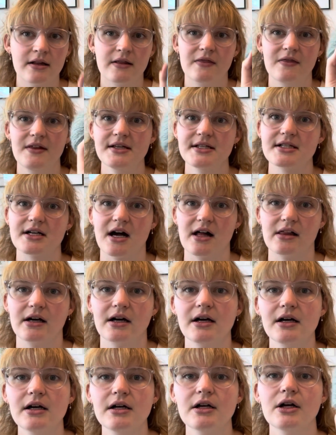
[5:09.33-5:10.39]
this
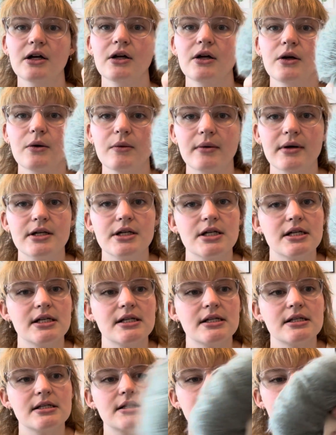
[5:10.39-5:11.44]
color, which
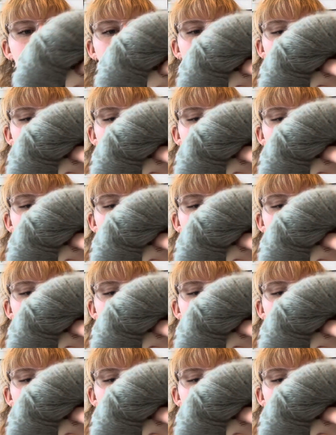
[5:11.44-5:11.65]
is